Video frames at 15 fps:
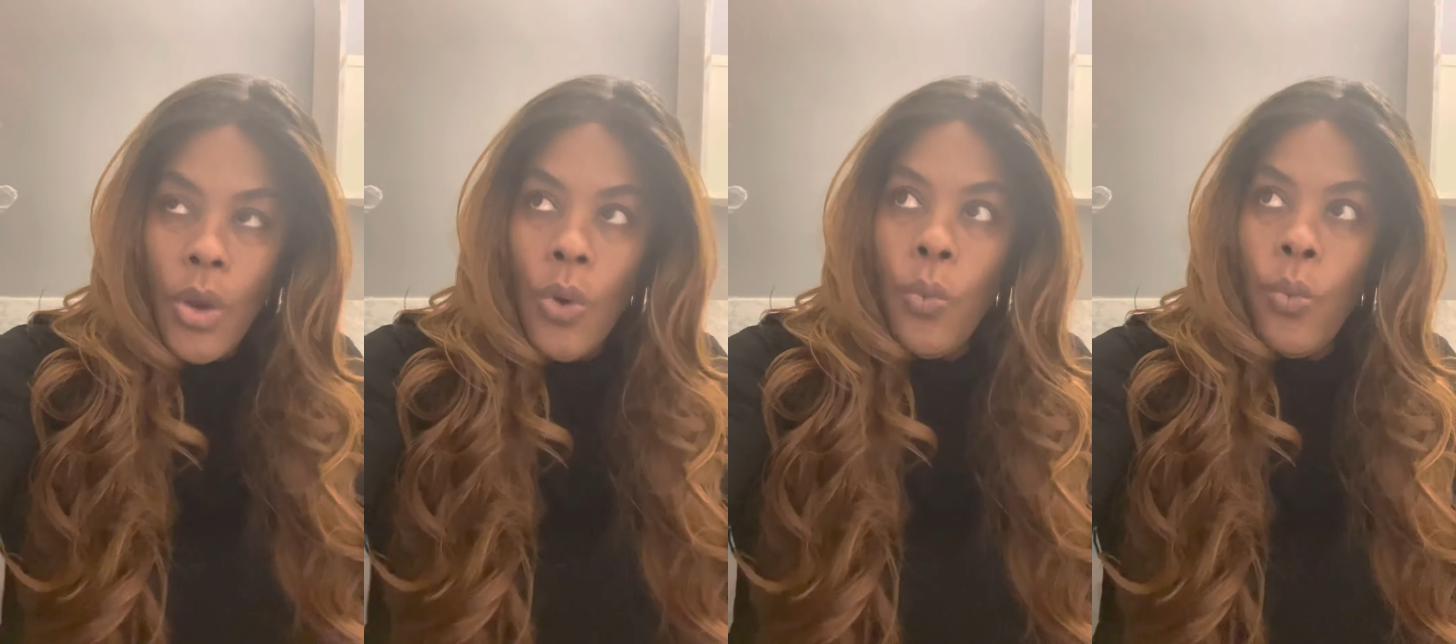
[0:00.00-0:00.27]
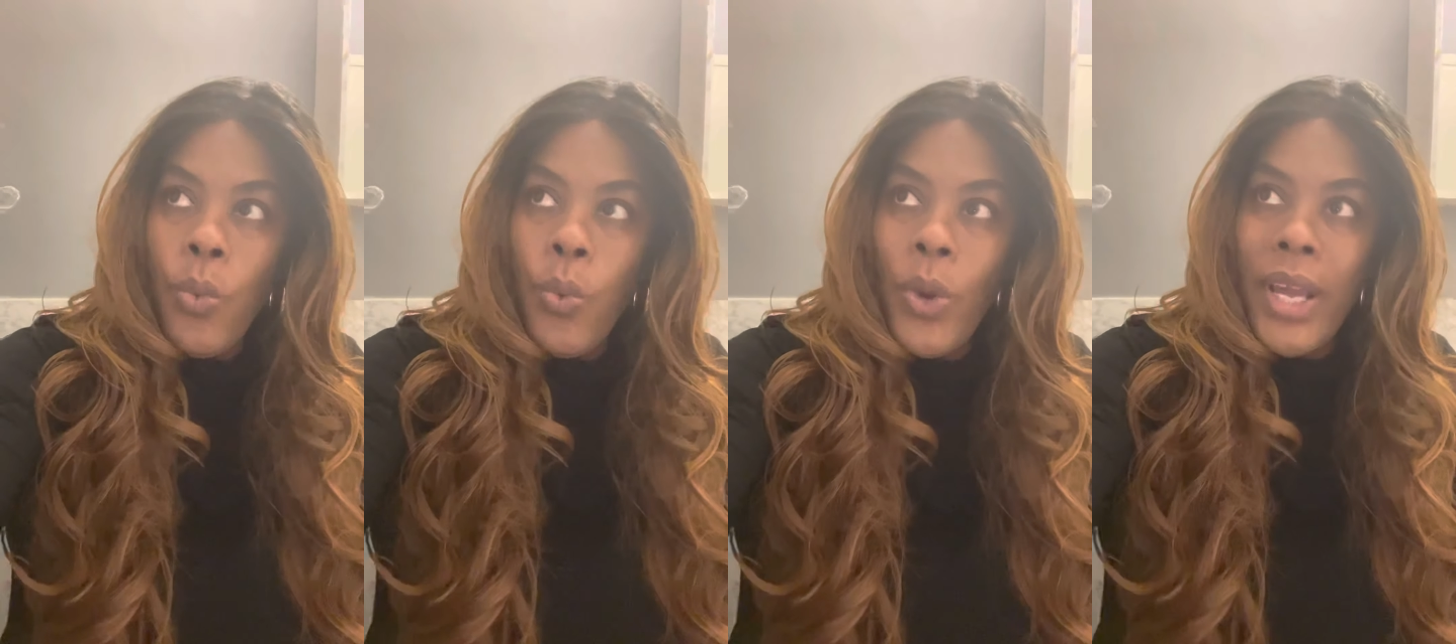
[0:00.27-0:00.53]

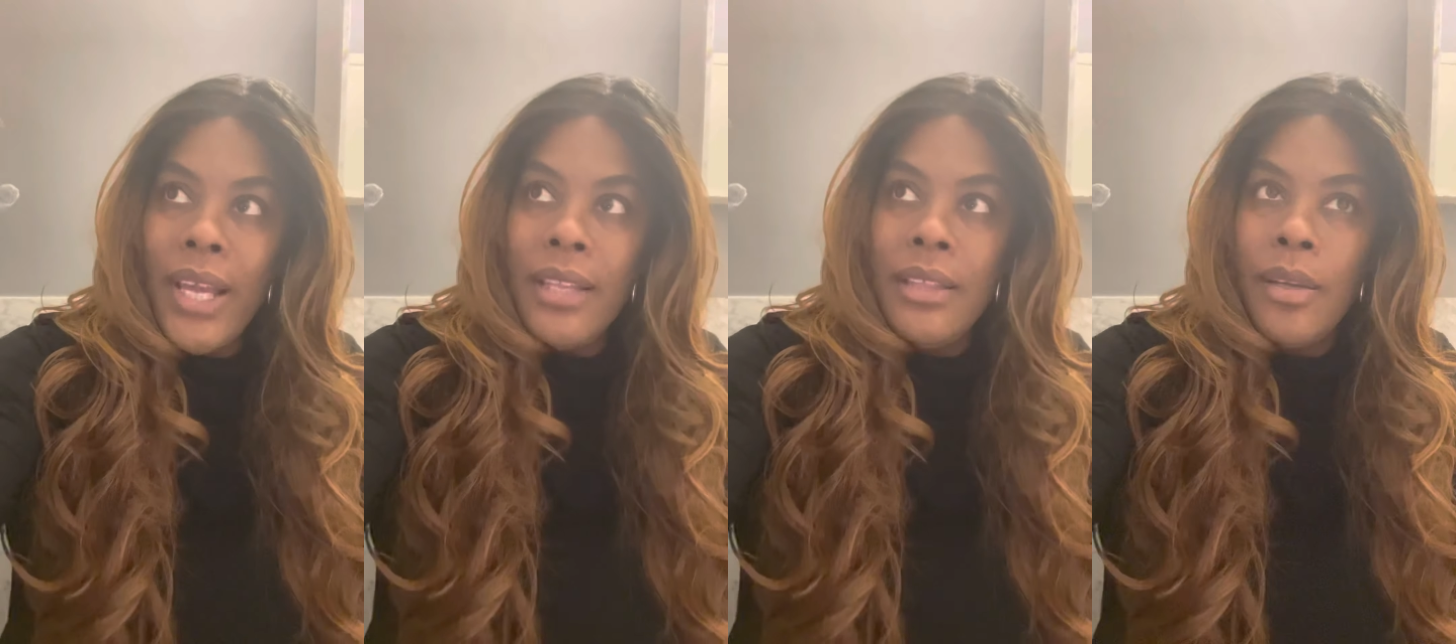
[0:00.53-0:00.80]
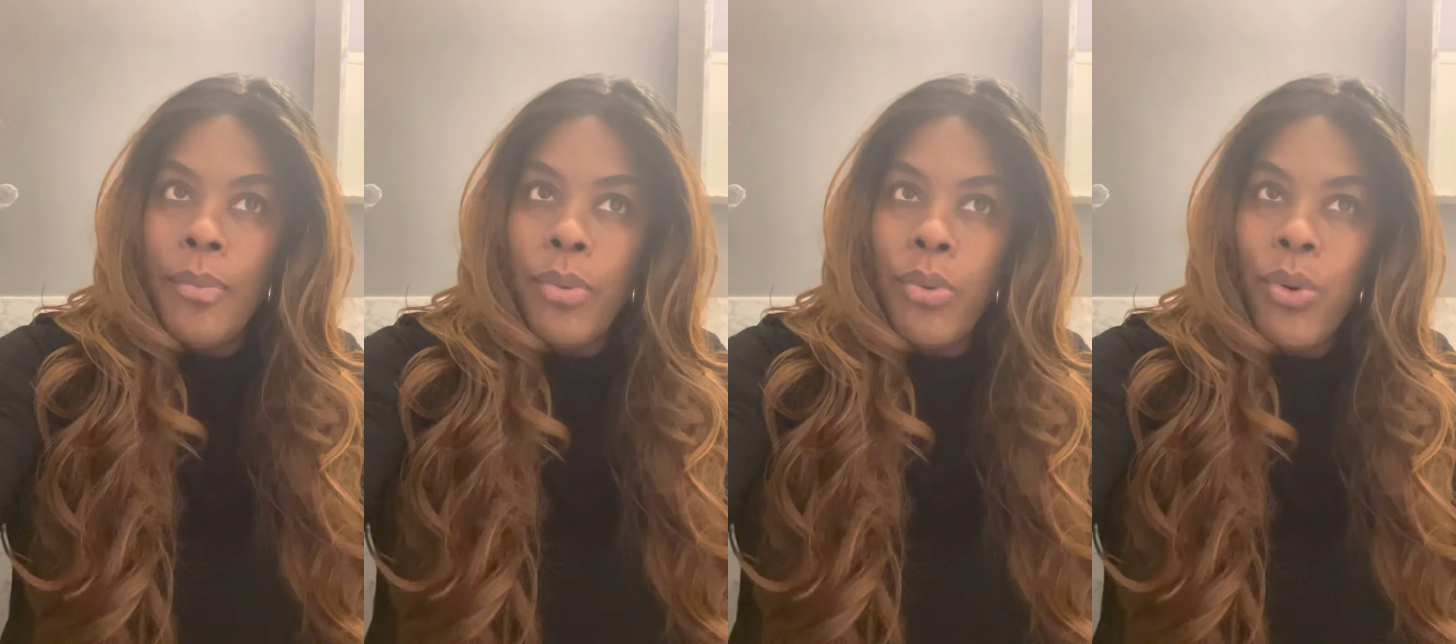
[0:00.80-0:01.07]
When
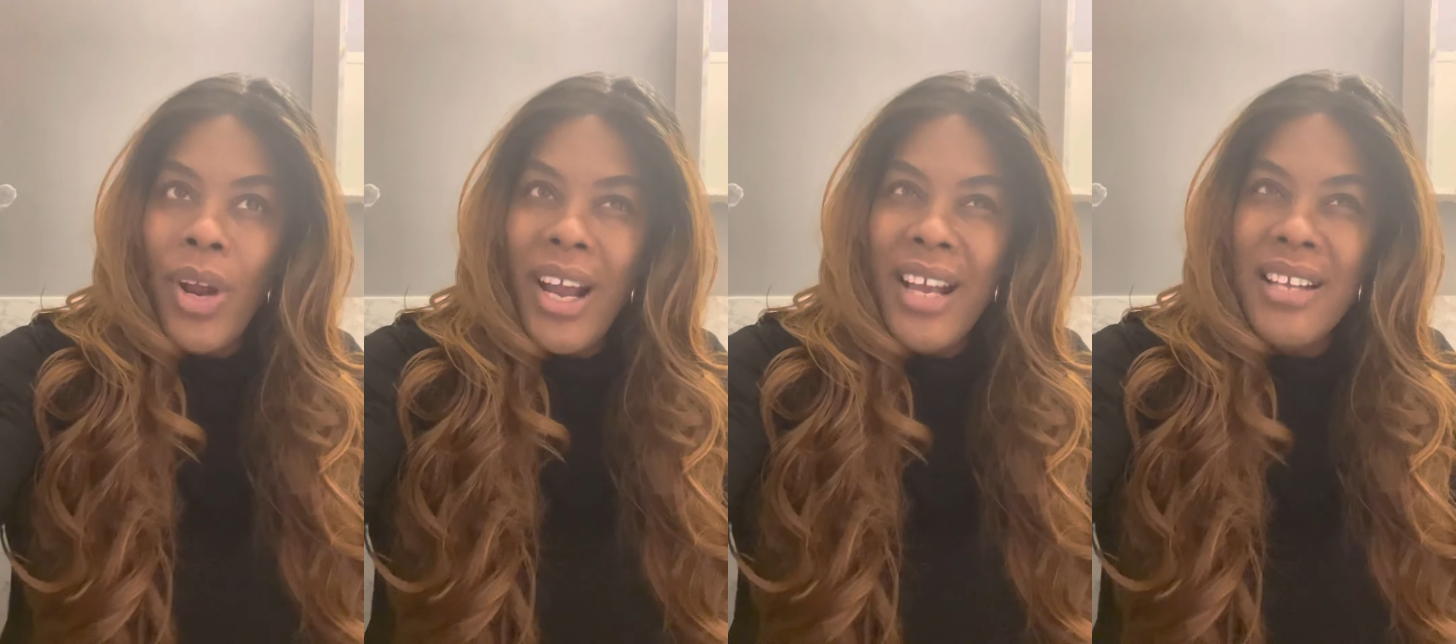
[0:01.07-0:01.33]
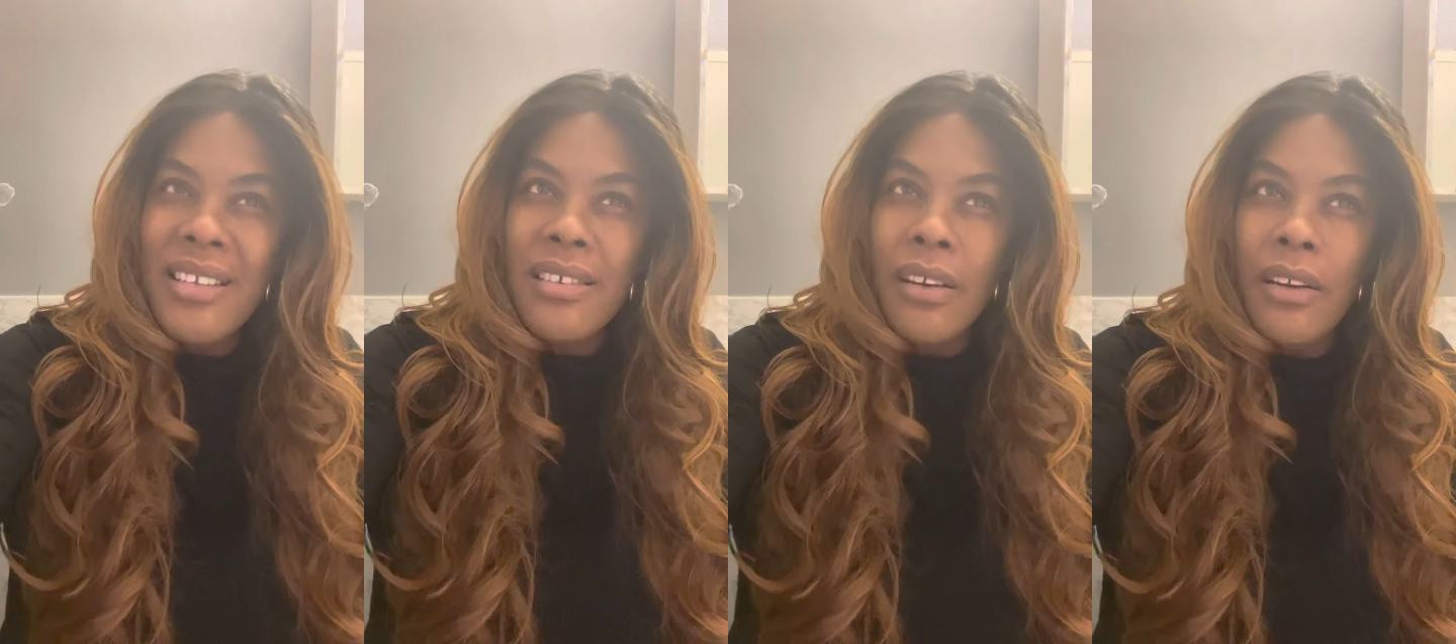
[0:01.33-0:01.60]
the
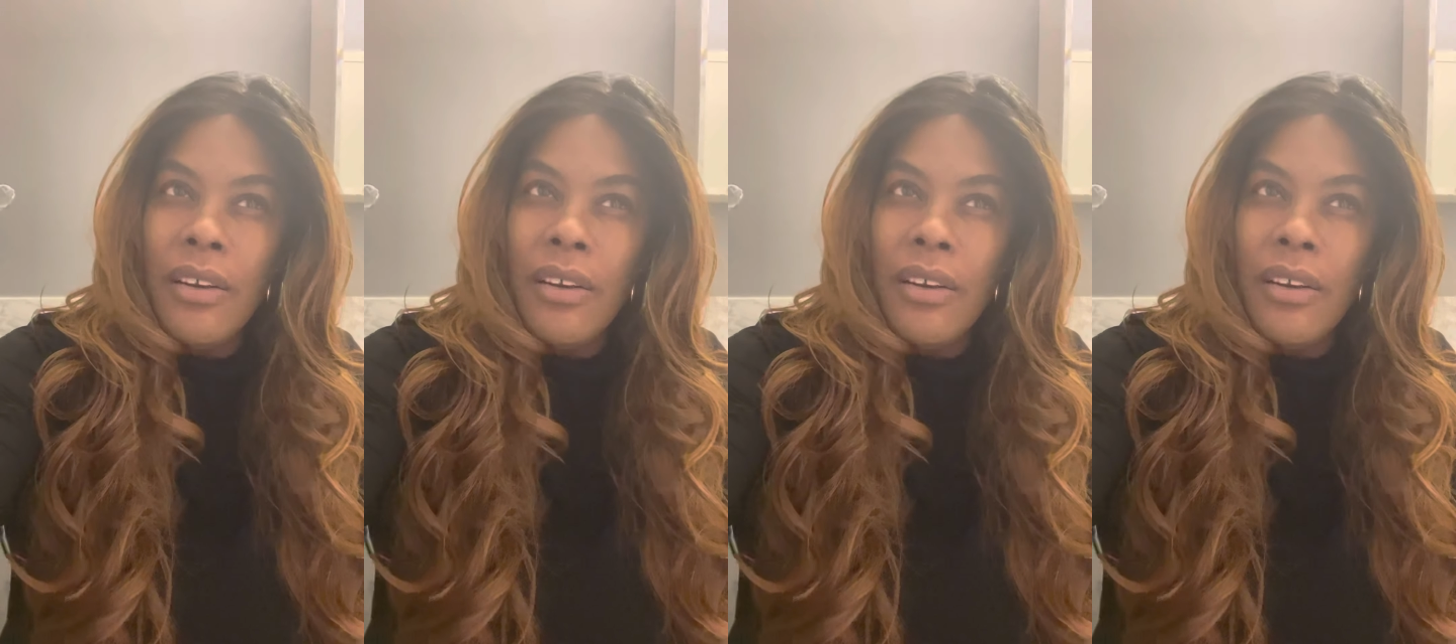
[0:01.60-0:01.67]
price